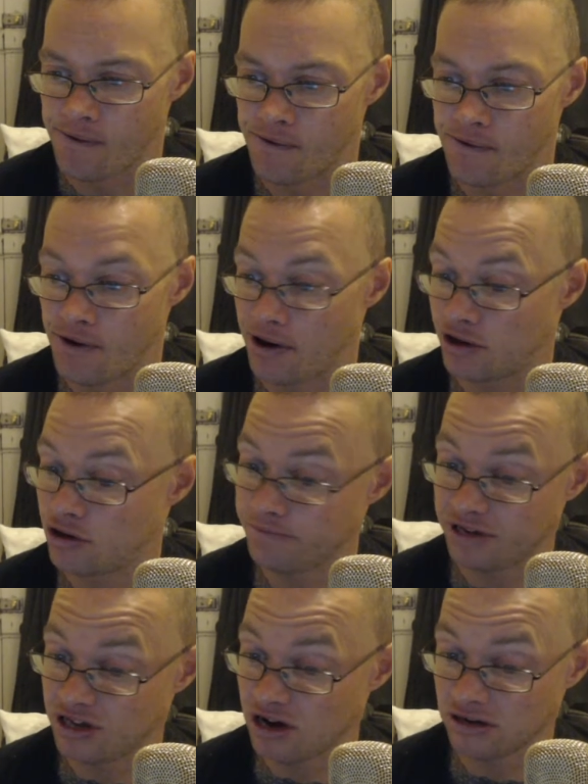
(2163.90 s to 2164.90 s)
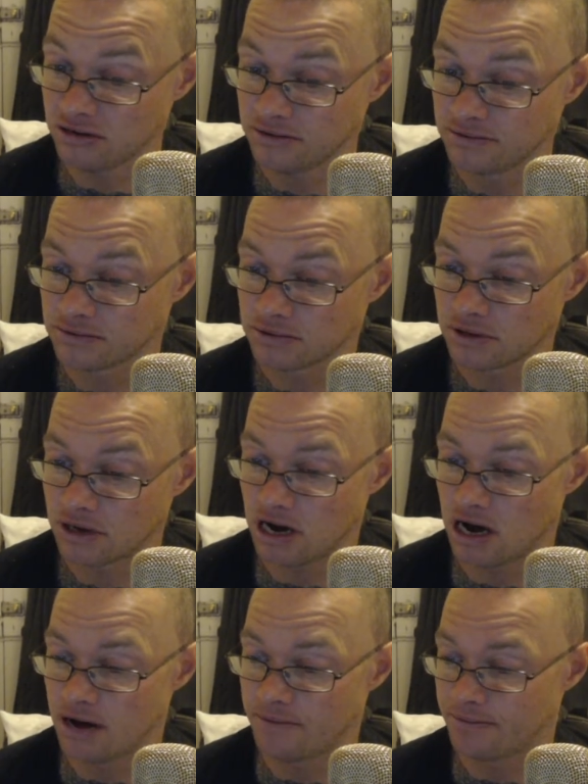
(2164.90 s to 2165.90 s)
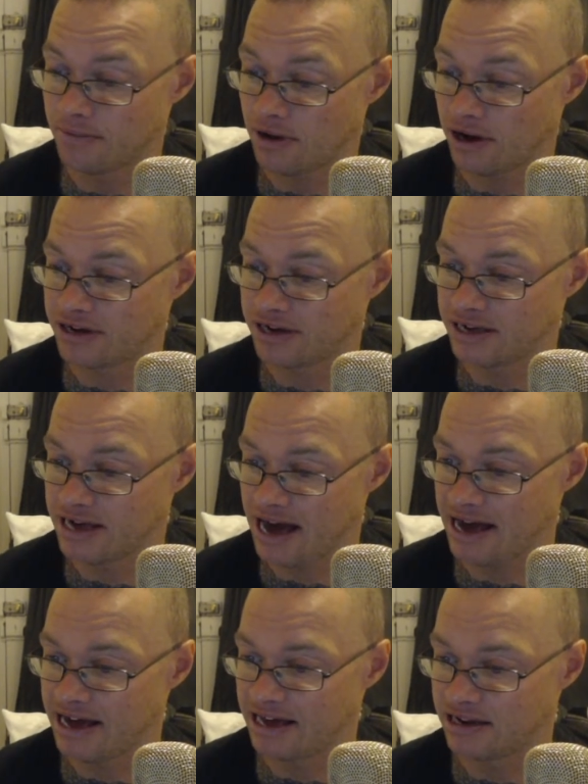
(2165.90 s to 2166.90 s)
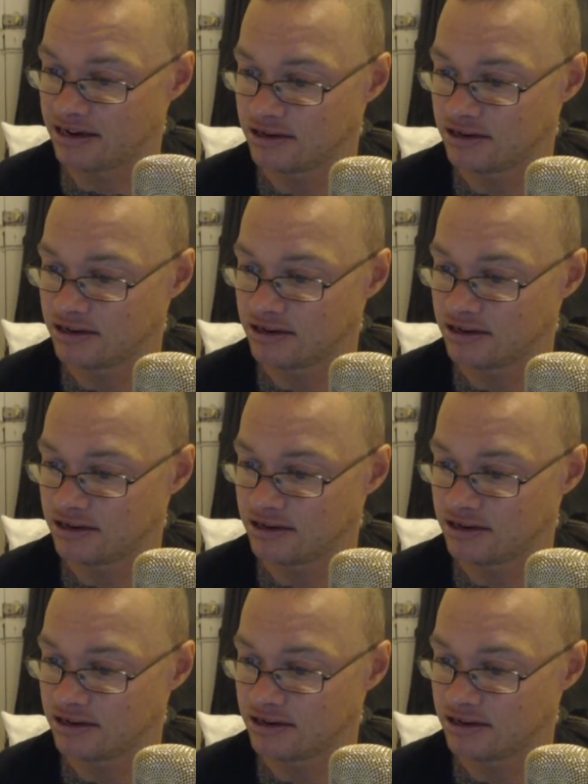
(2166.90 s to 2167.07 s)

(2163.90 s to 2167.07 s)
it could be done. I could get in